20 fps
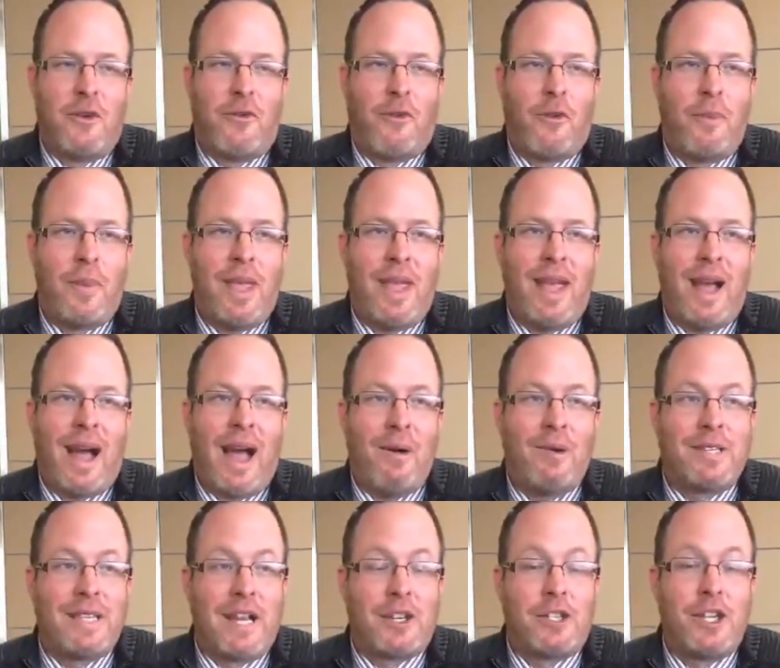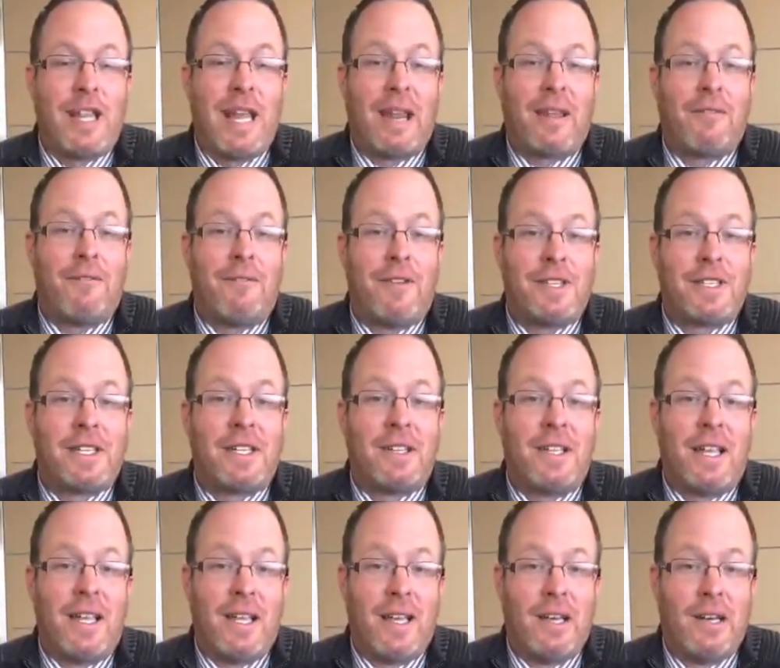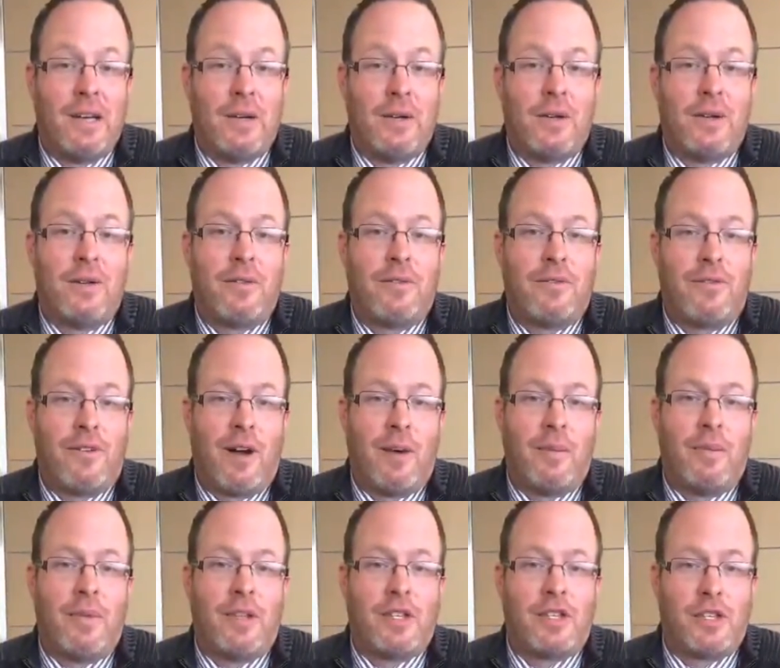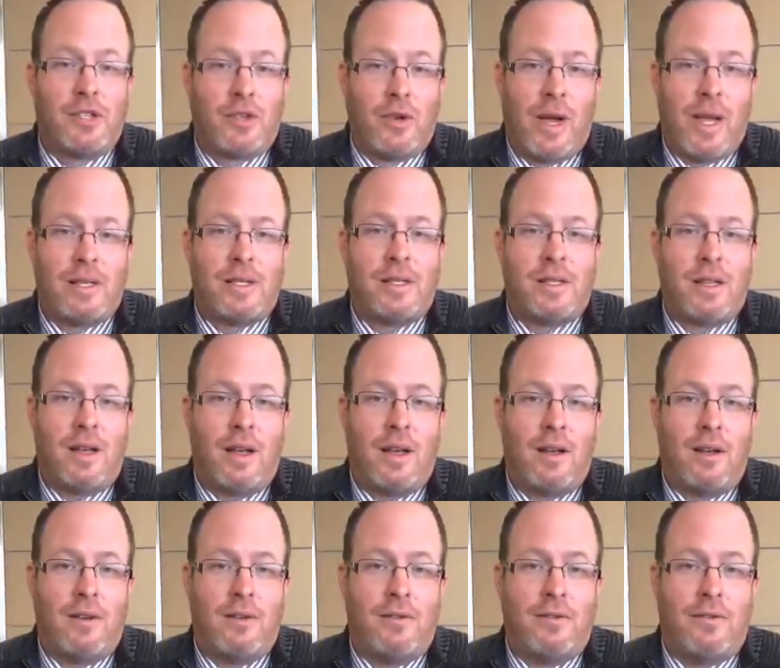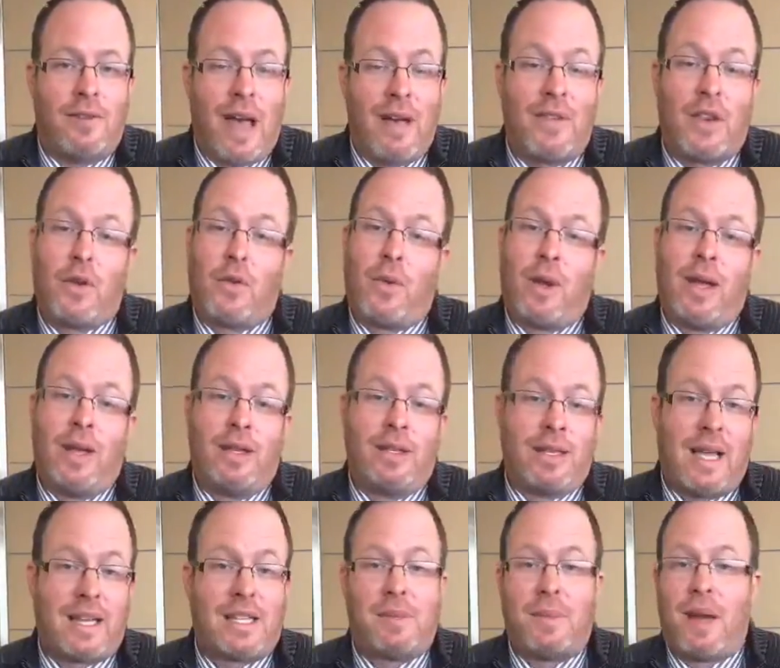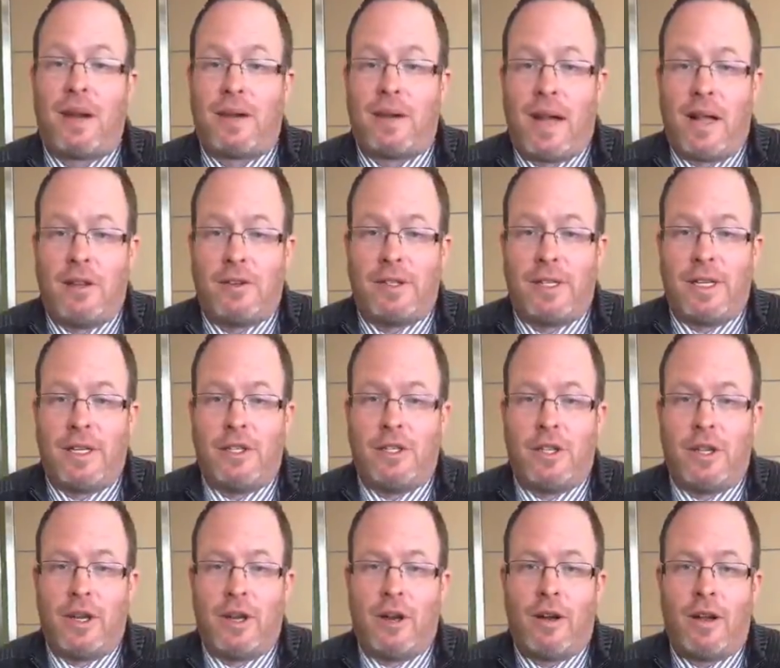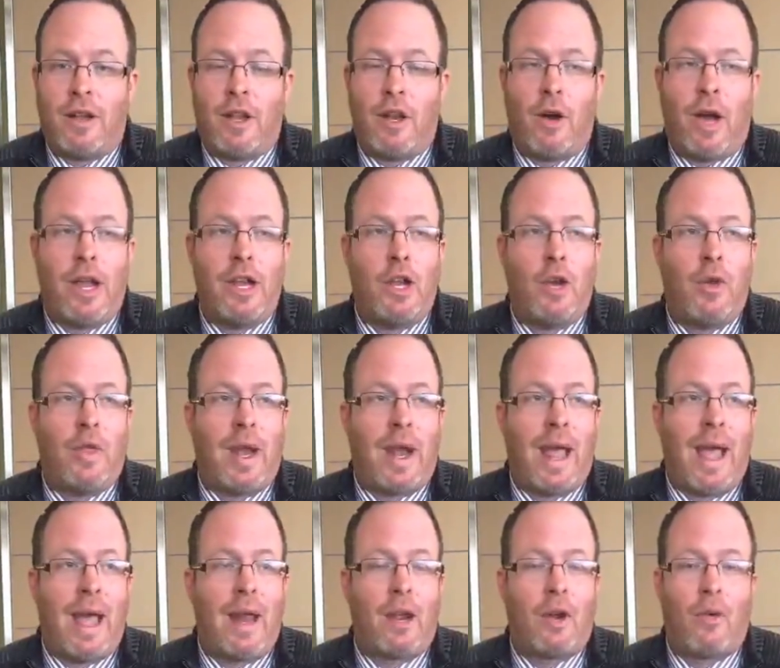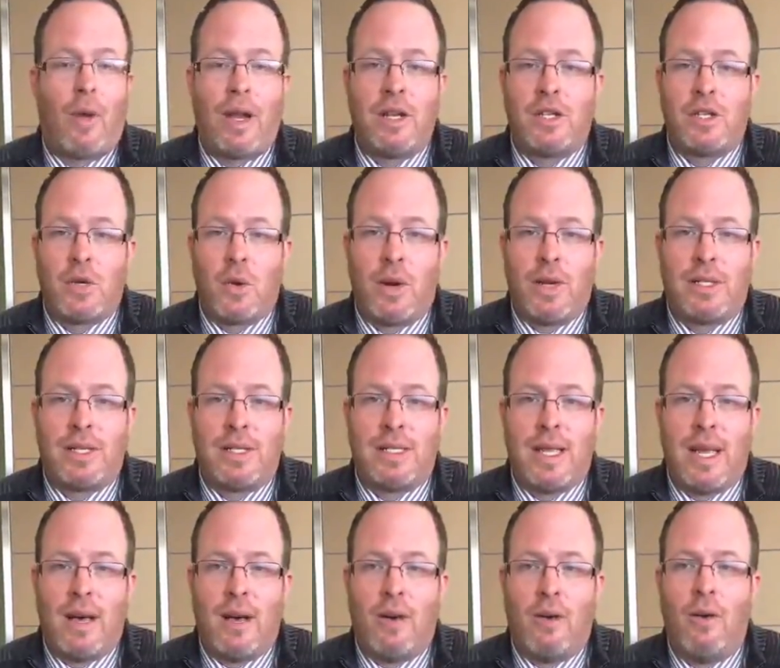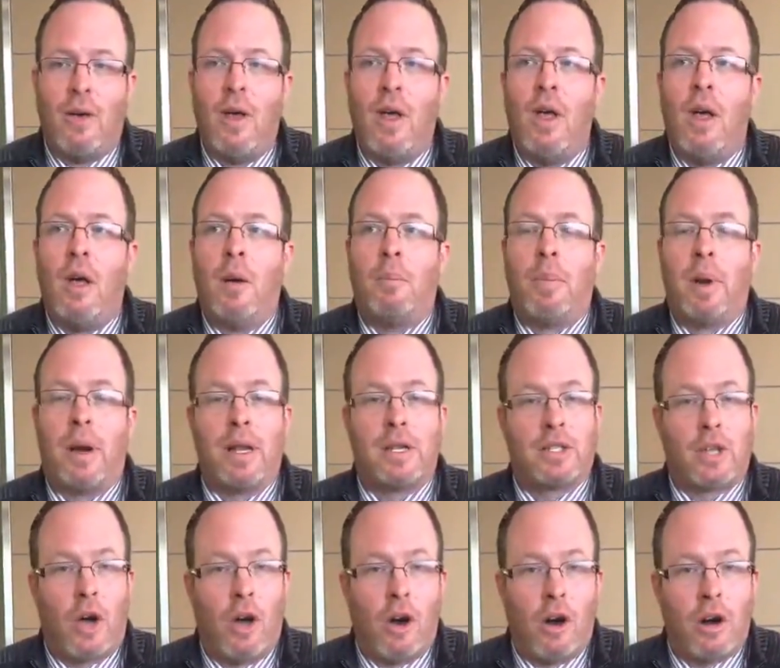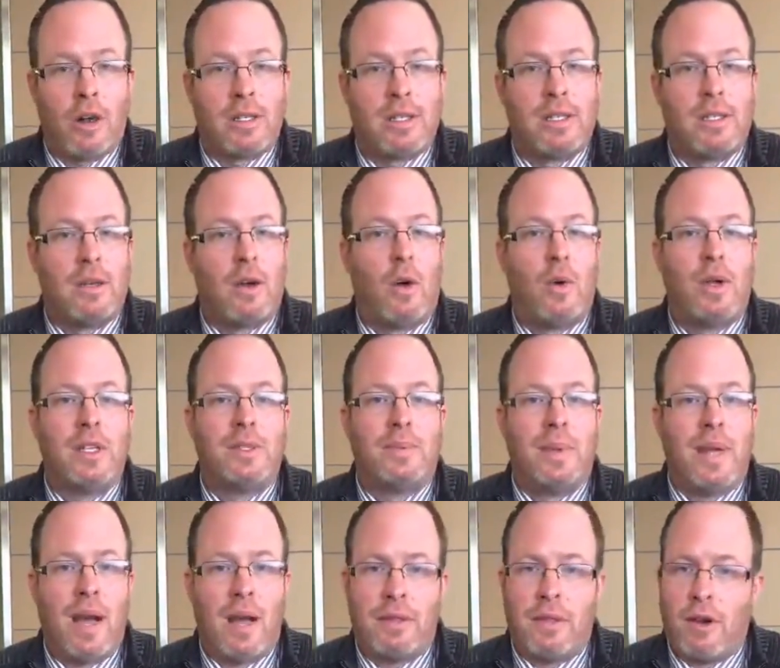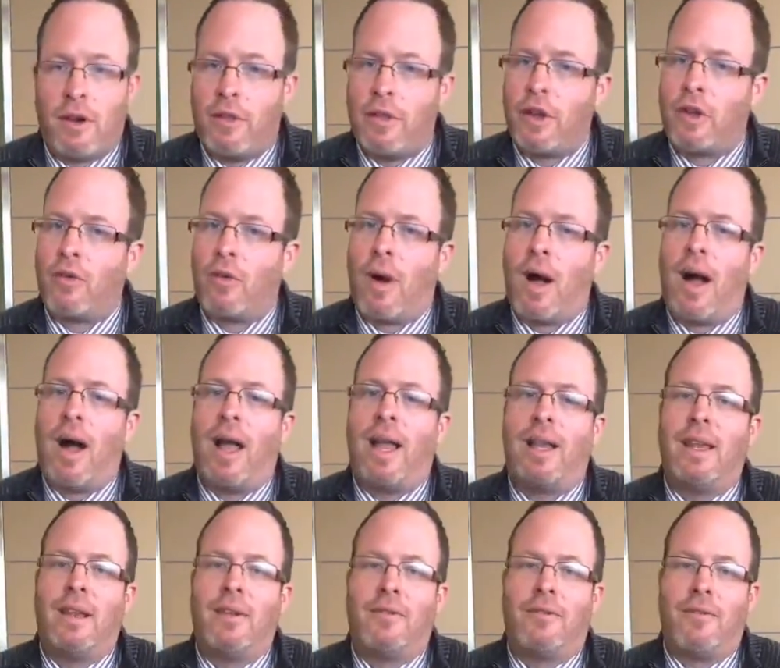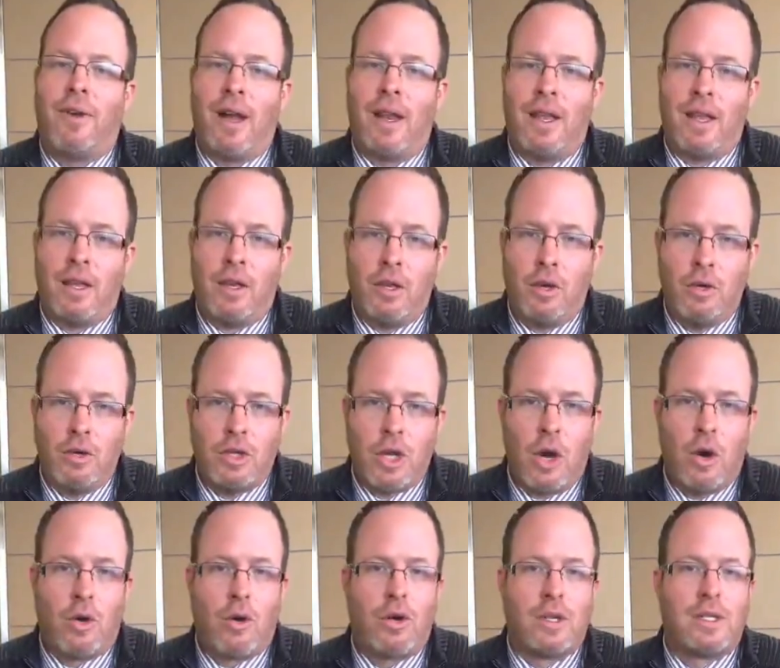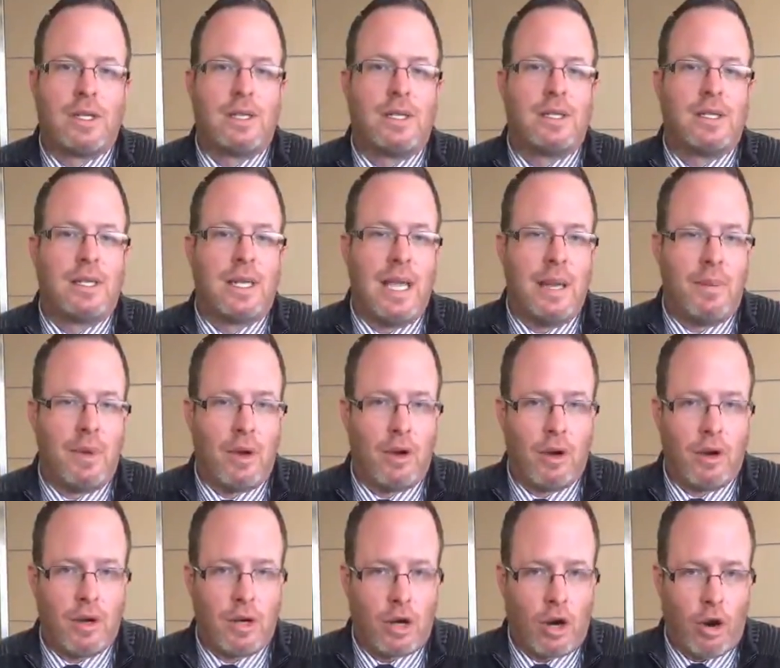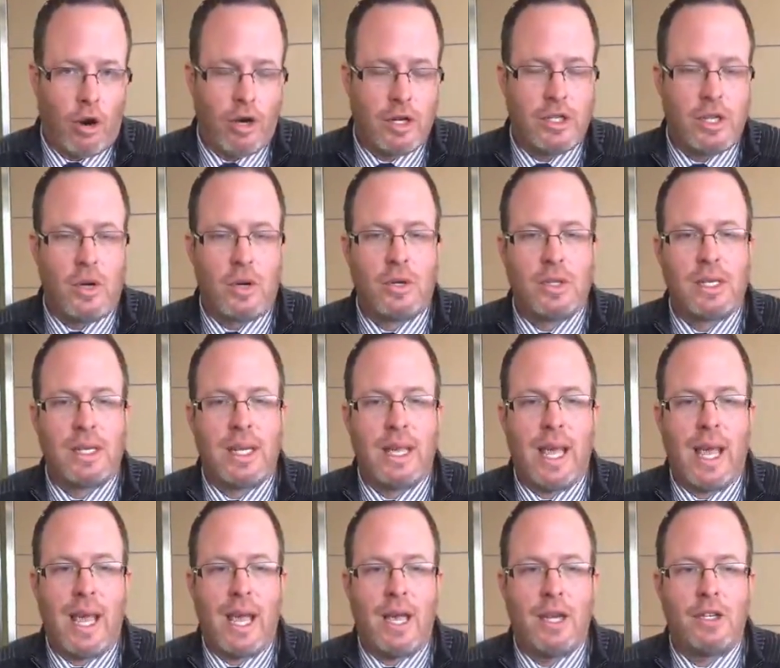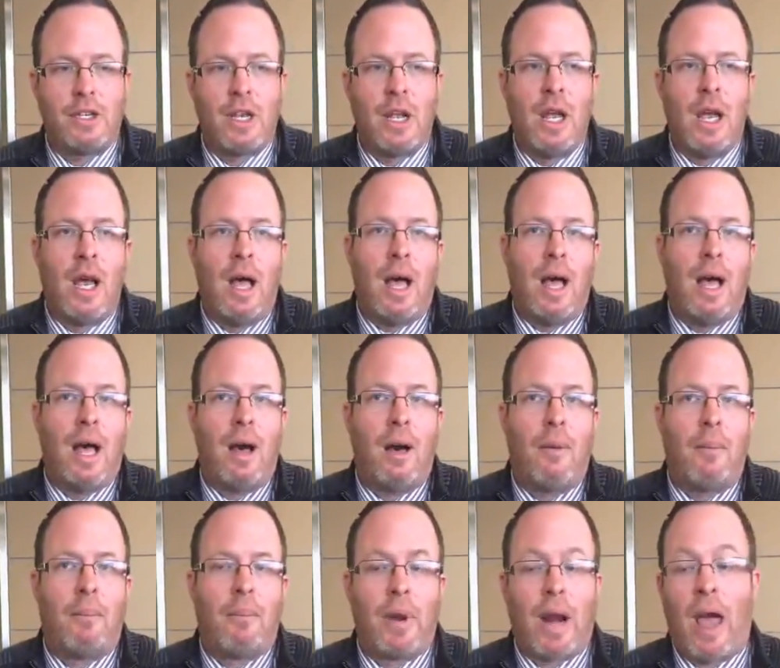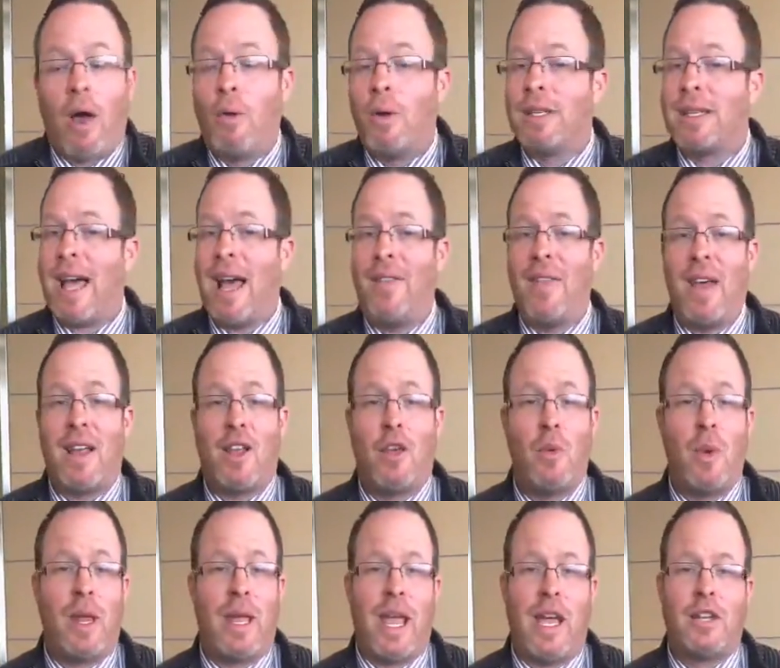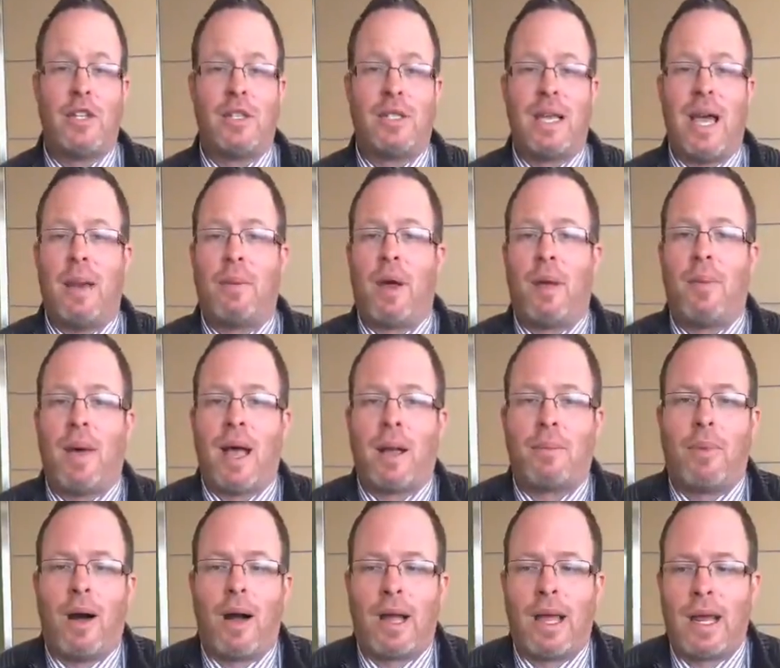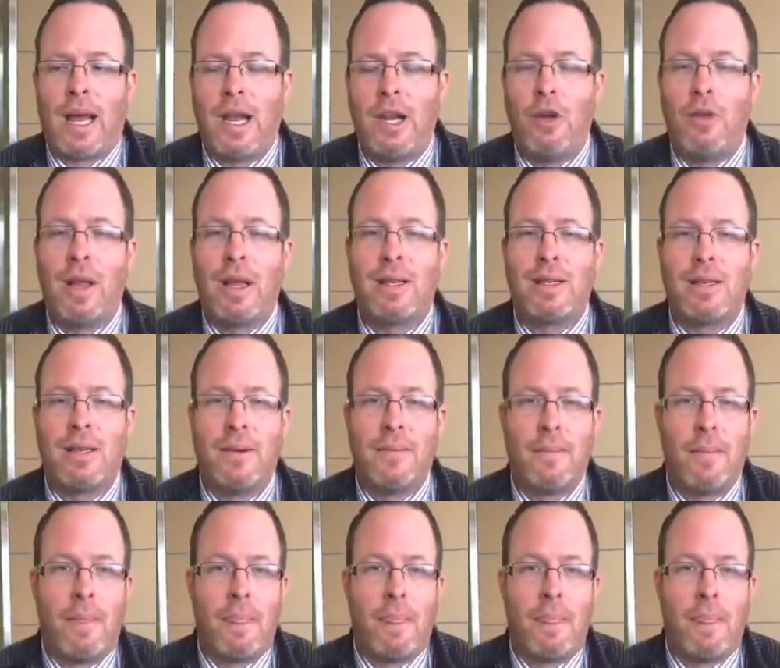So for me, I was actually getting physically ill yeah. from the stress of having to raise X amount of dollars each yes. year. You know, I knew that I had a great story to tell but it's hard to always be out there on the grind and finding new donors and keeping your current donors engaged. Um, but I always had that communications hat in my back pocket. I knew. Did that, you have